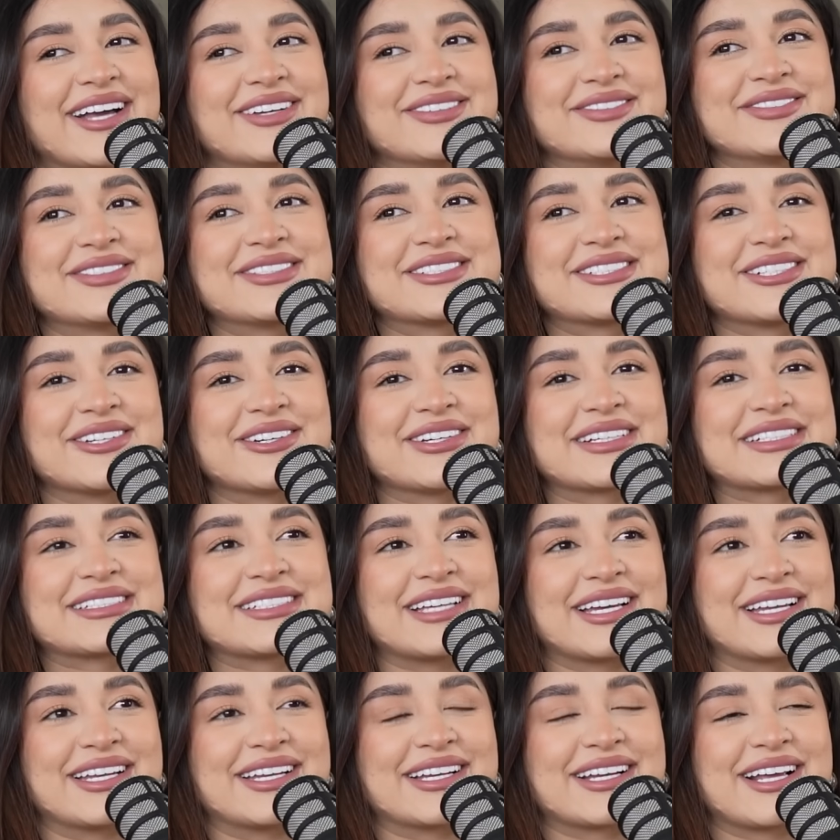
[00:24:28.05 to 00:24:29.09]
I'm so
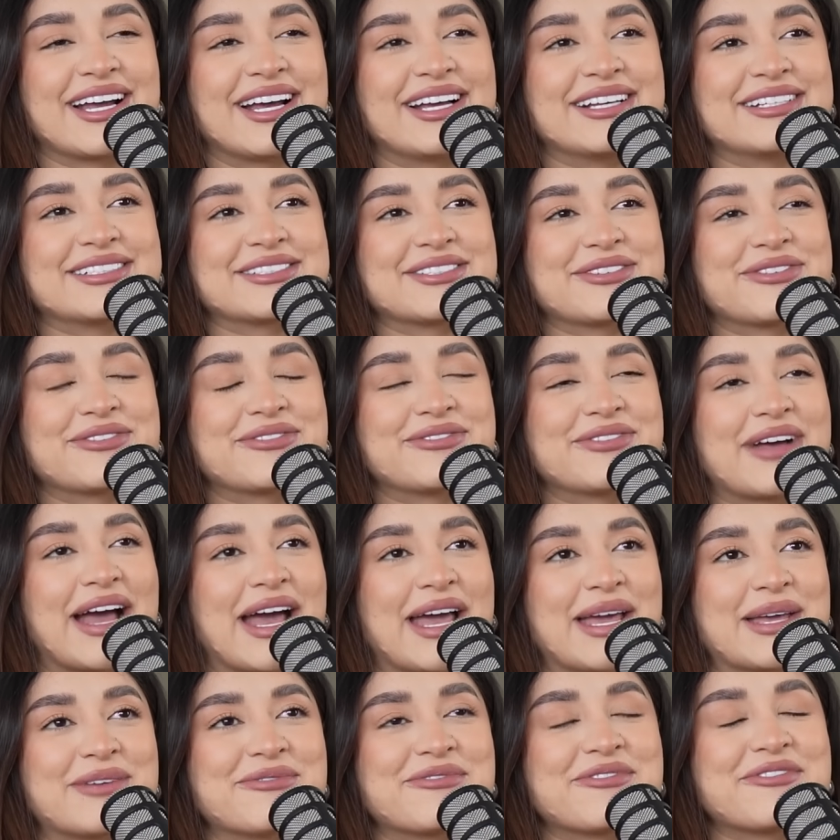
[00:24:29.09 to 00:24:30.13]
excited, guys.
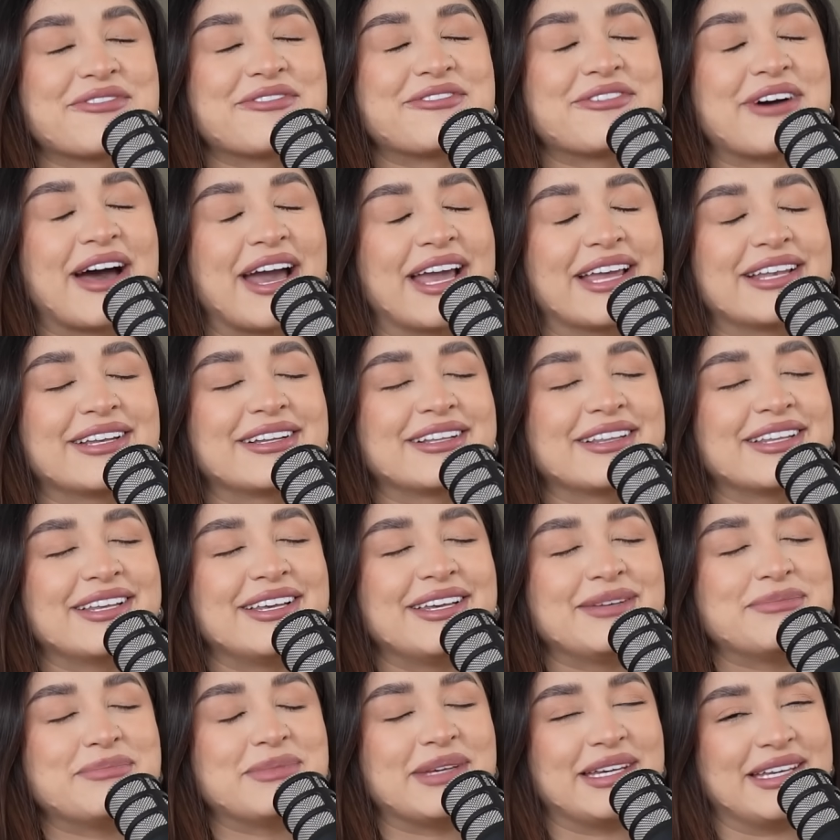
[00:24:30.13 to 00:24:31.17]
I am
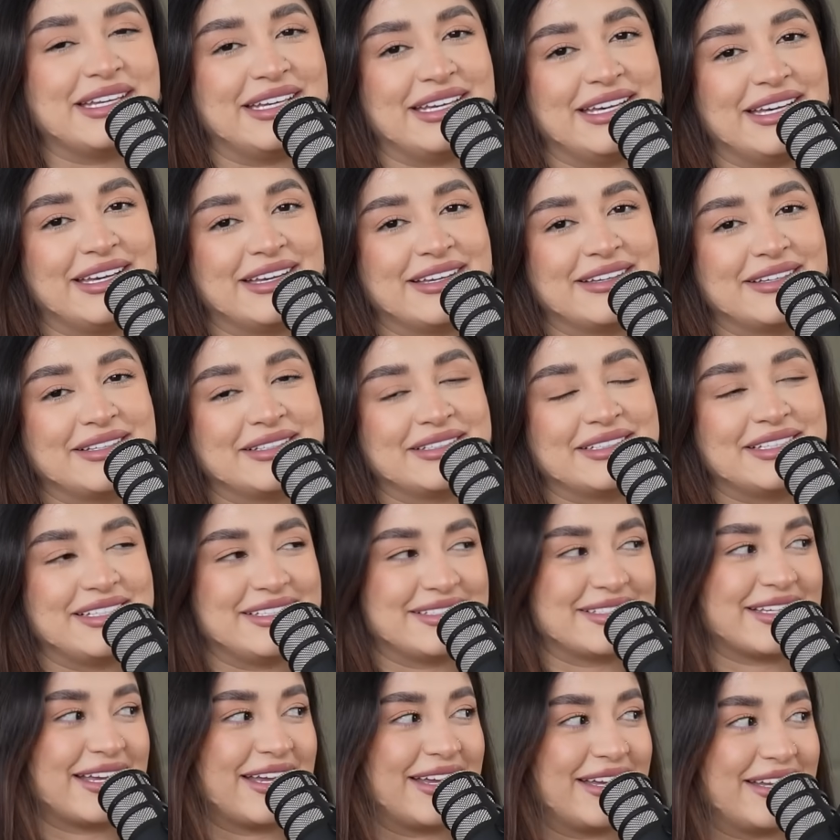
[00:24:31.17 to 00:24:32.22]
finally meeting
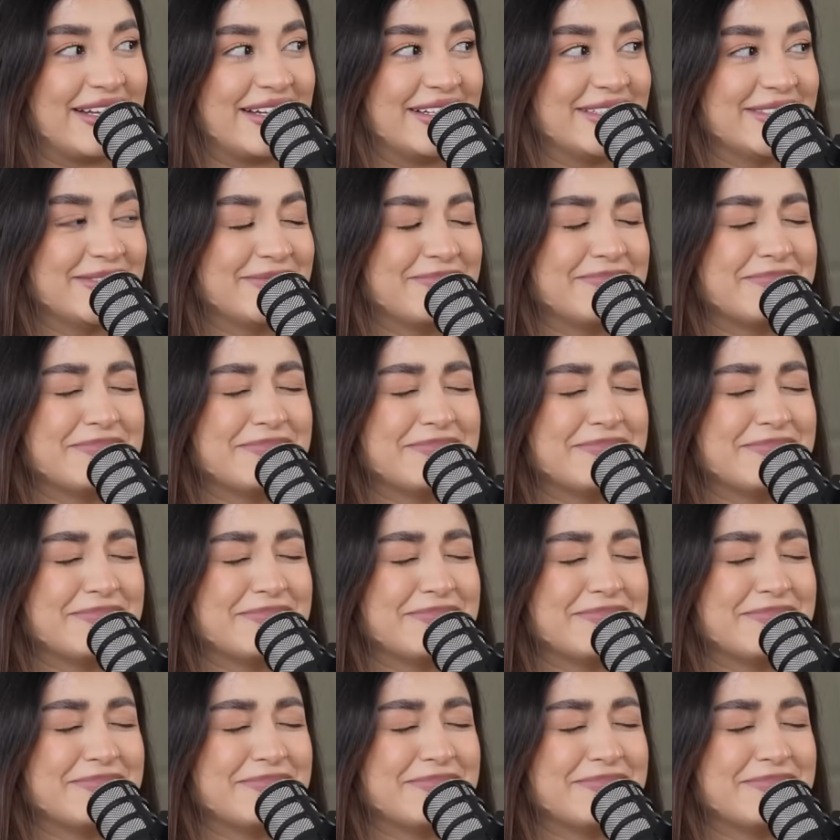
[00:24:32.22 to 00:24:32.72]
Isael.